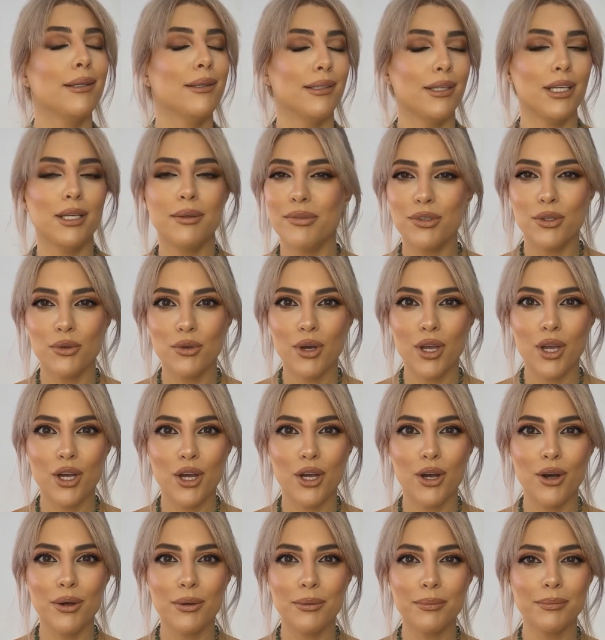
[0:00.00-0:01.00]
Love you
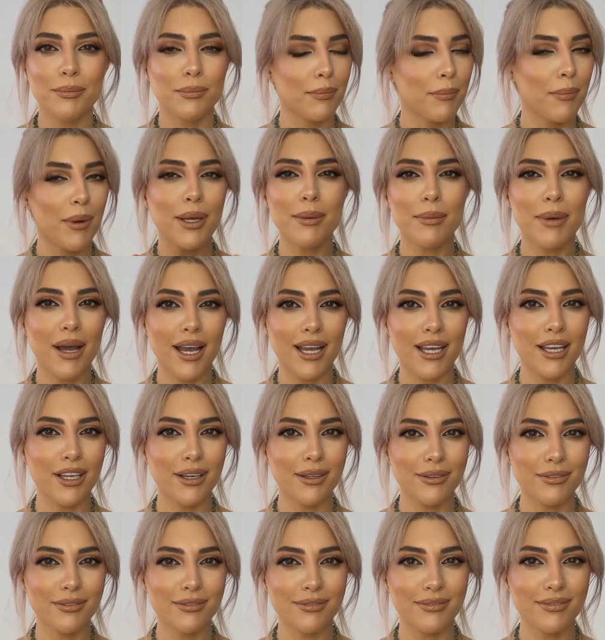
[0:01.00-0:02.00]
all.
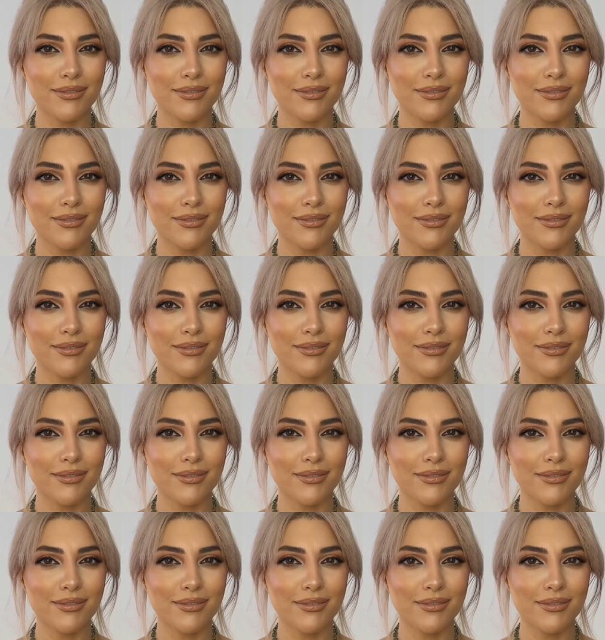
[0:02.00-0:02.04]
Bye-bye.